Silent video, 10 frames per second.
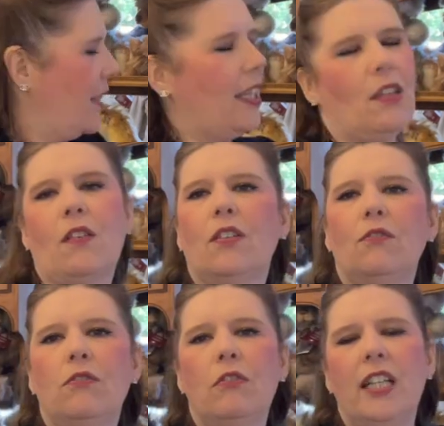that you
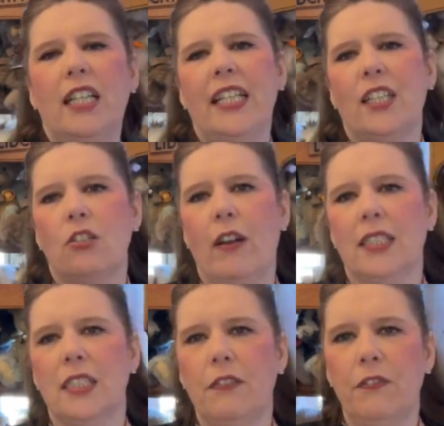can really
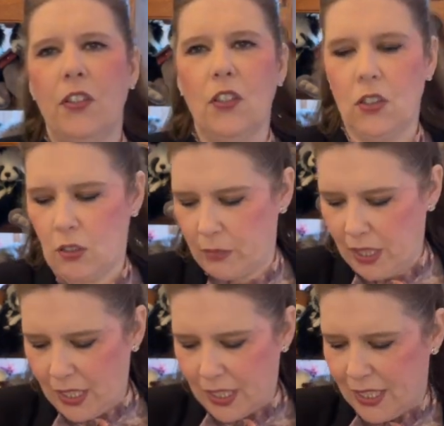transform
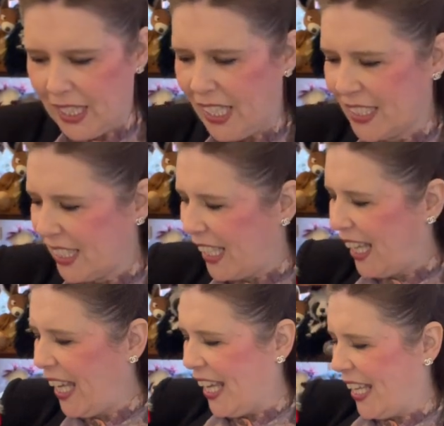these
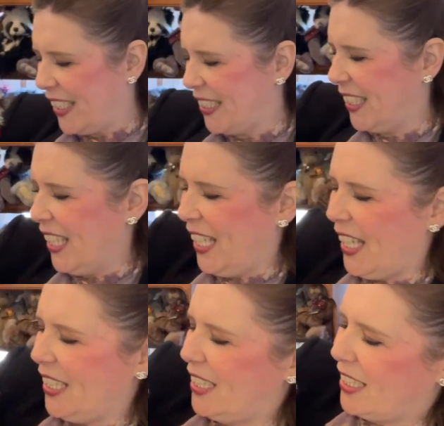kits
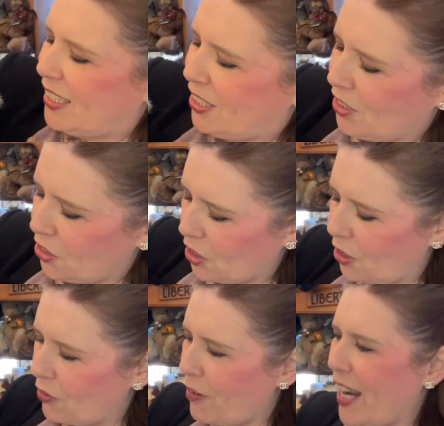into such
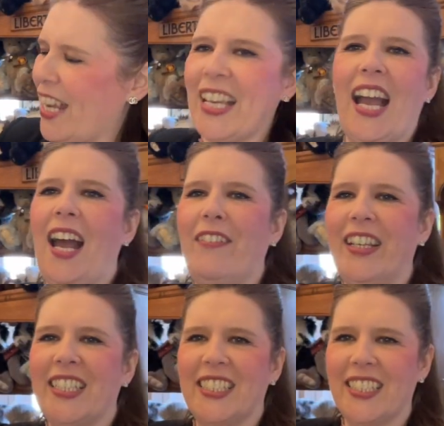great
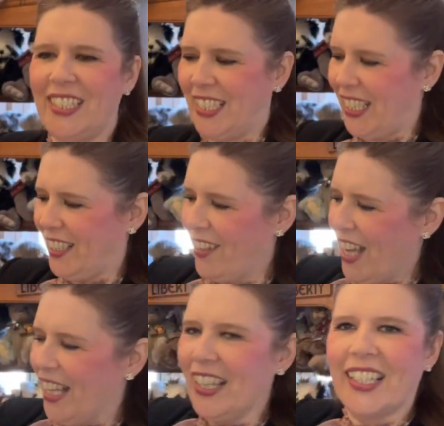characters too.
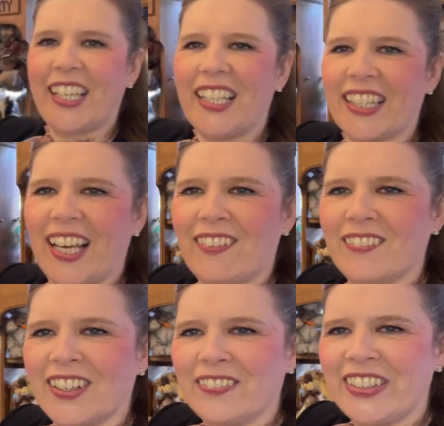Look at that
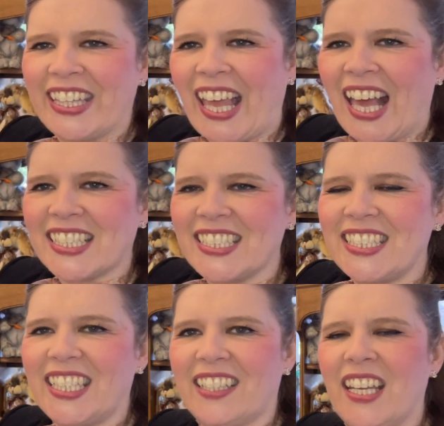one with the
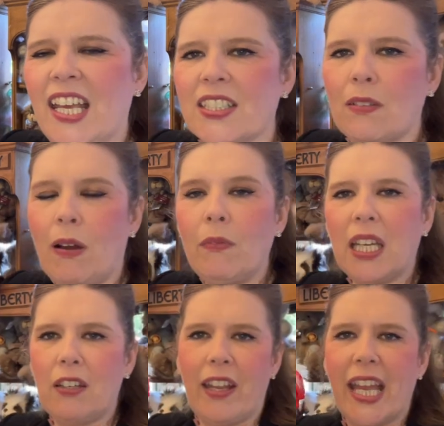attitude. So when we're
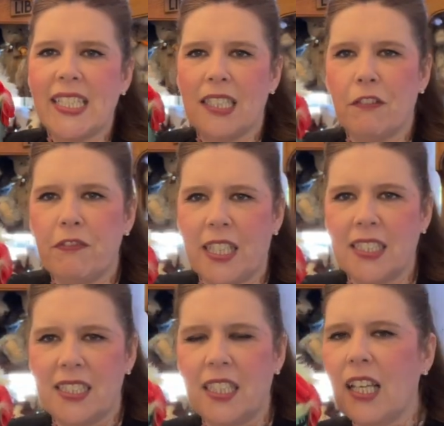creating the
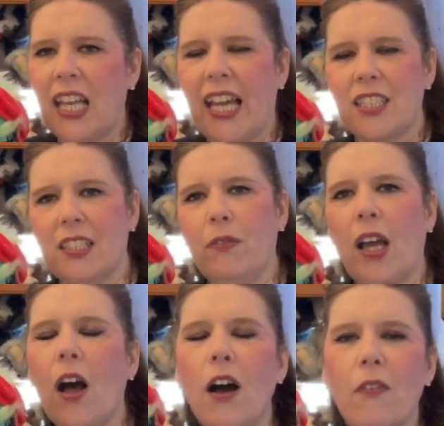fantasy collection,
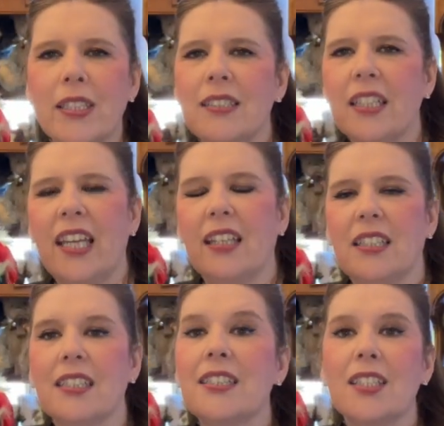we're always looking at
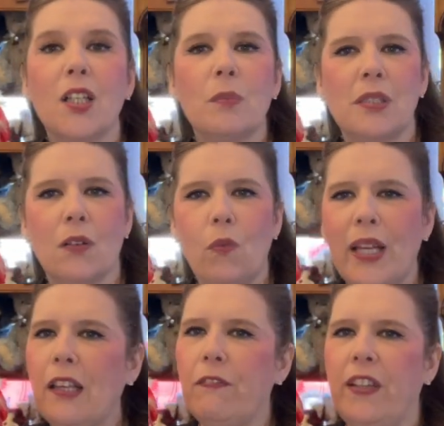the sculpts that
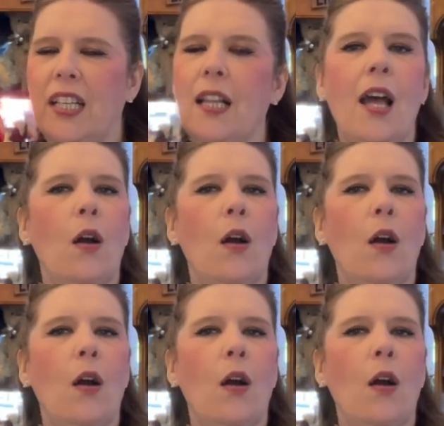we feel